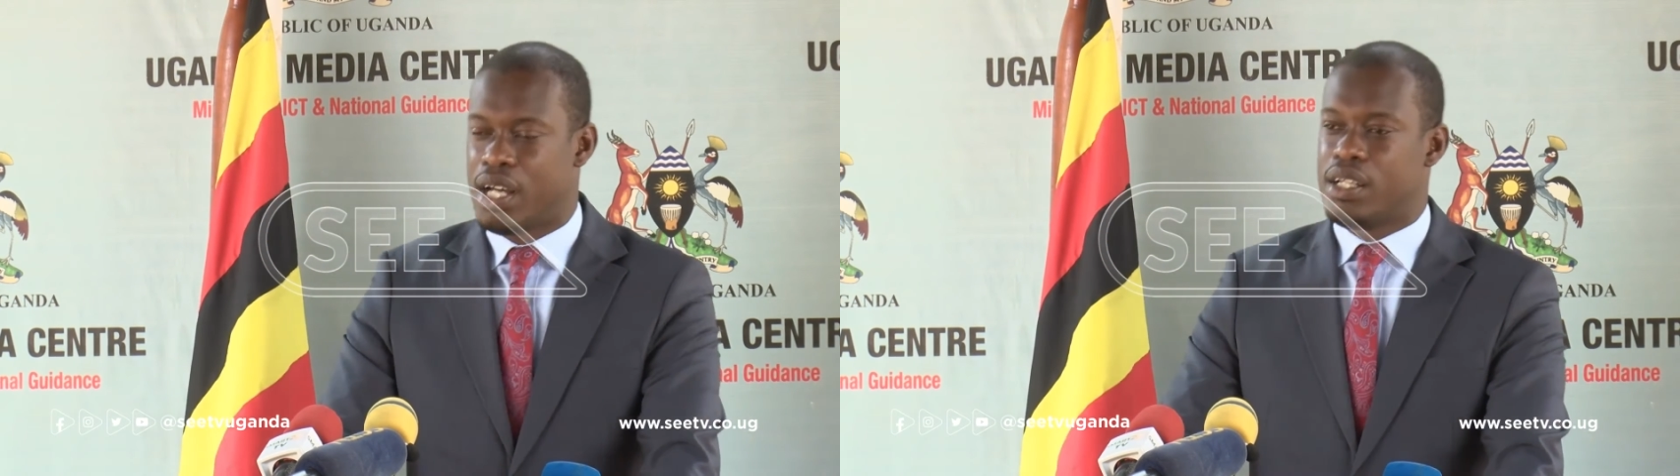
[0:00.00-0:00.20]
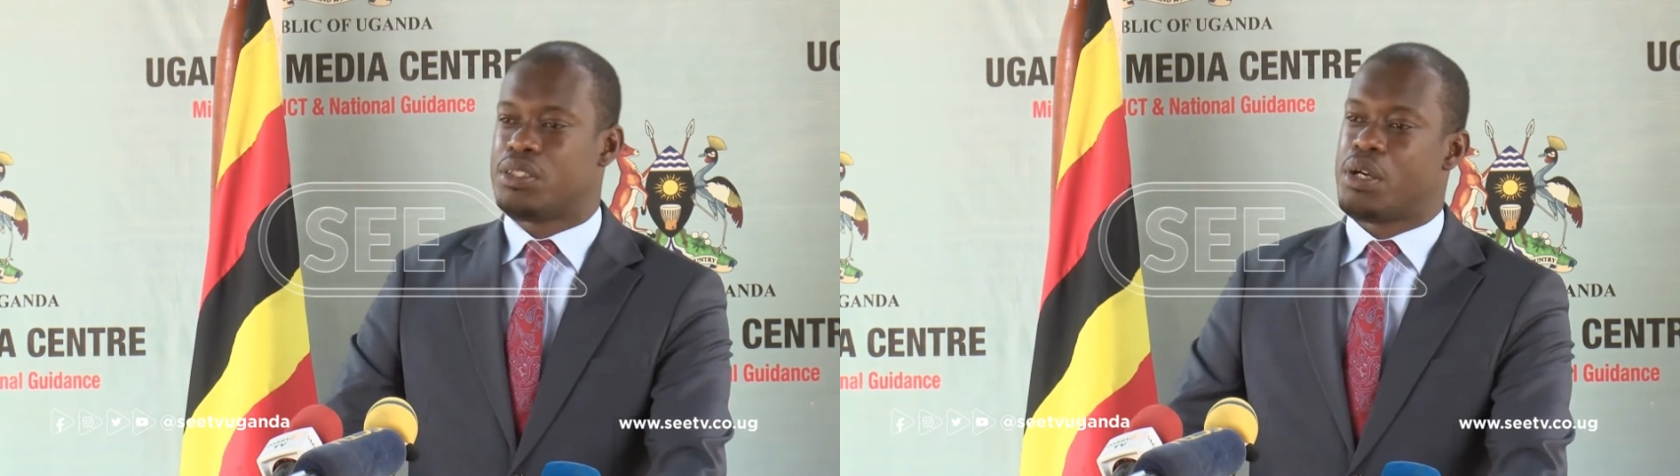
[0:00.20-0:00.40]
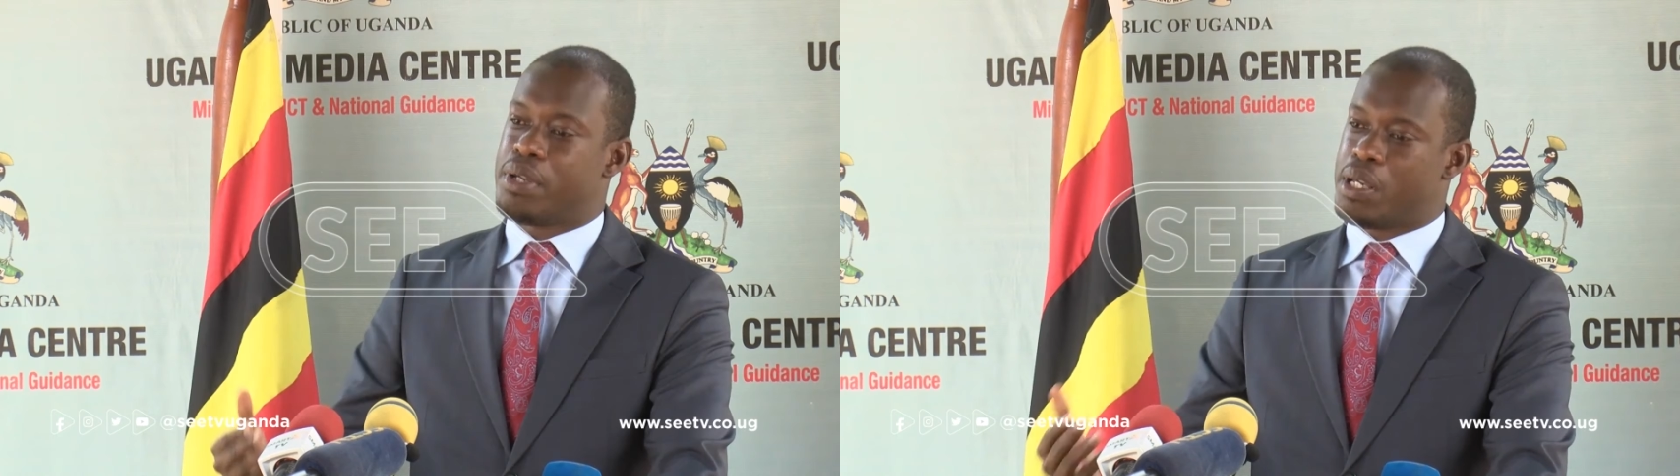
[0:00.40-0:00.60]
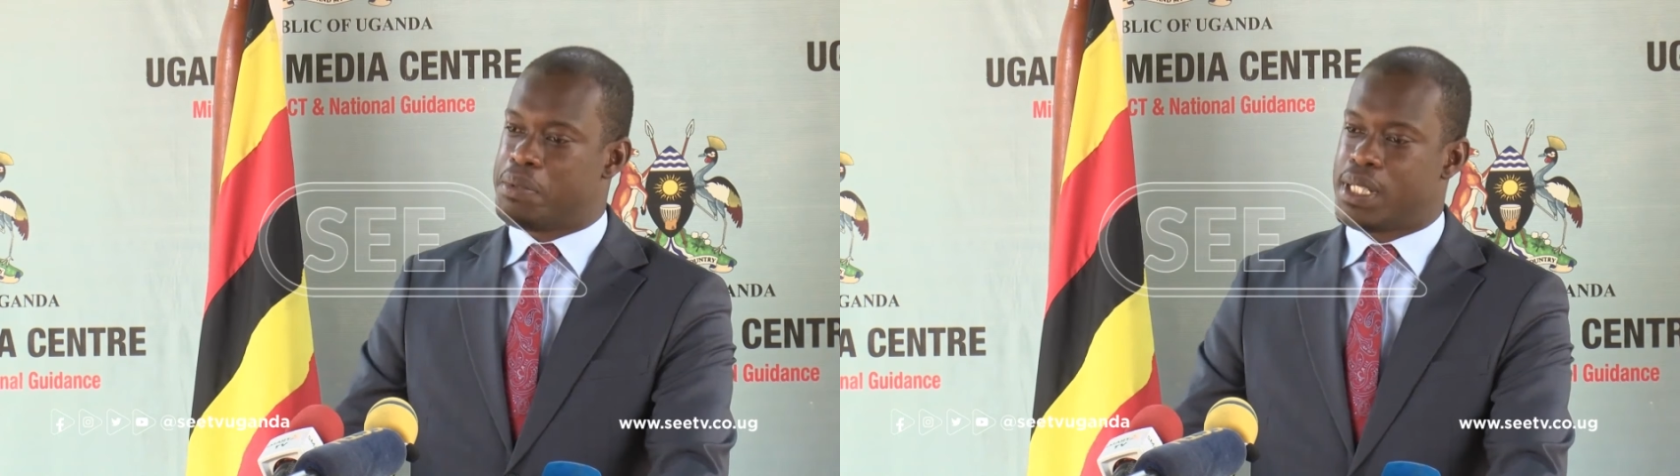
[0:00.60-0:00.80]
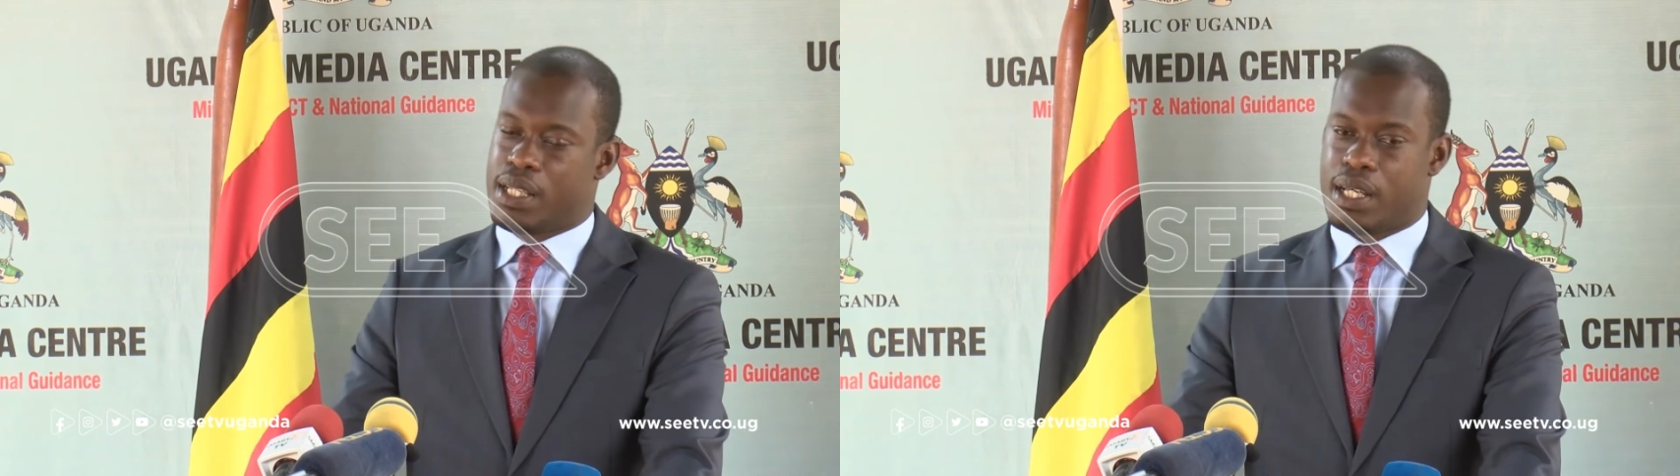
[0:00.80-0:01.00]
And that's why we
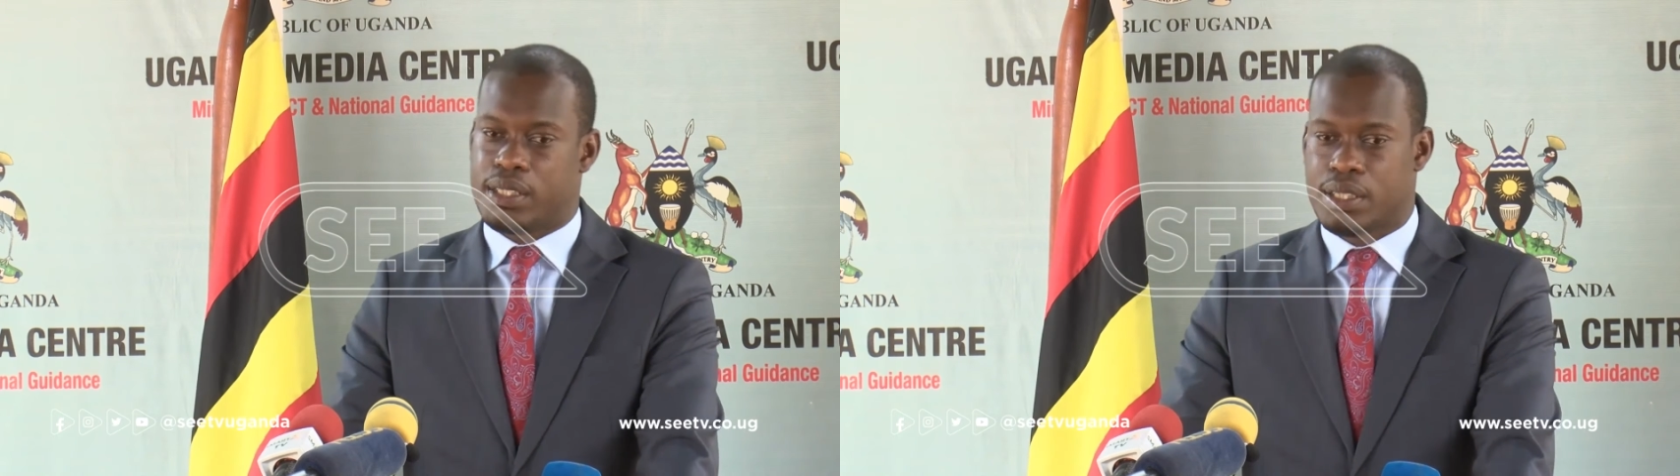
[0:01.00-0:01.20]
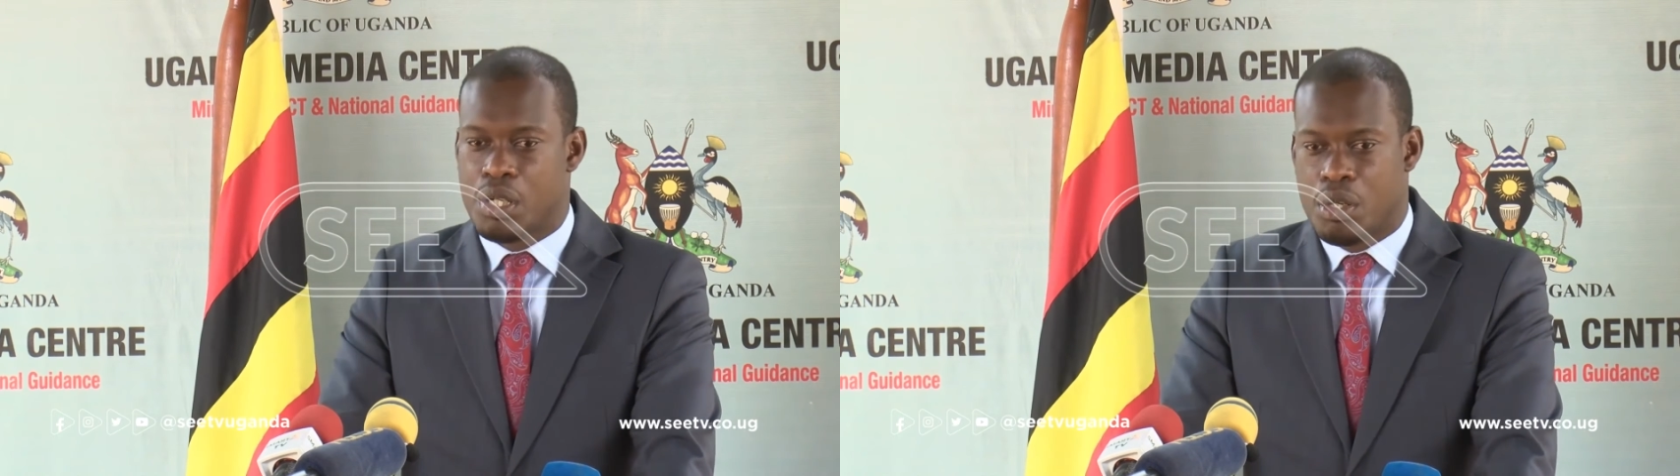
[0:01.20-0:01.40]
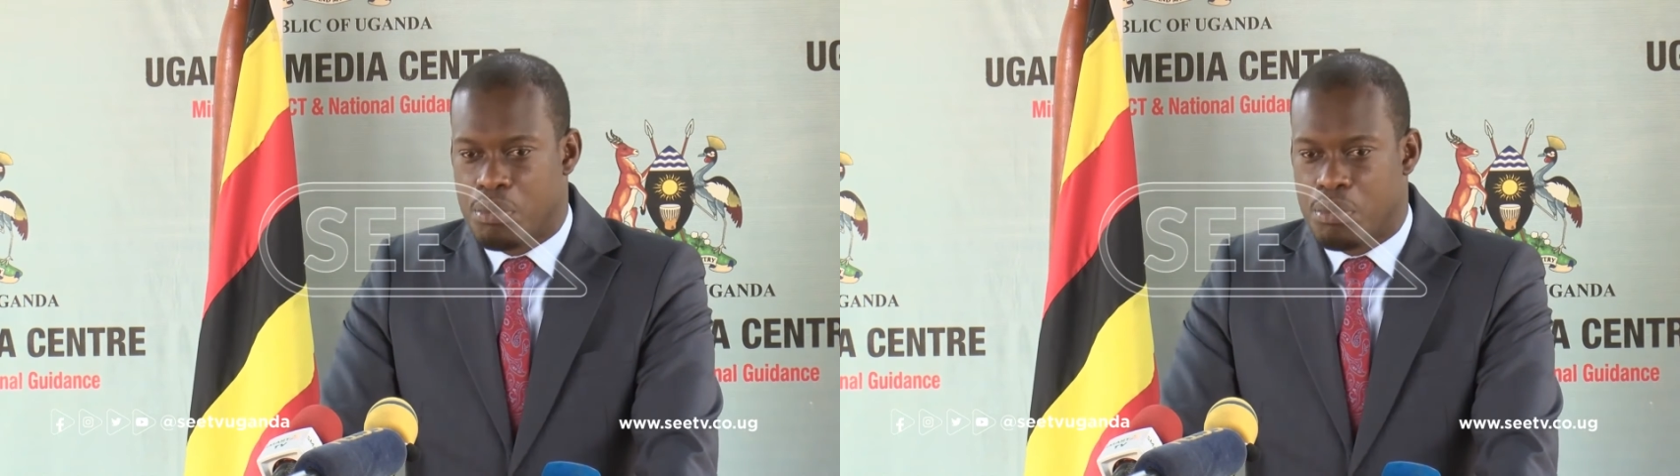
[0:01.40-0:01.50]
keep saying that,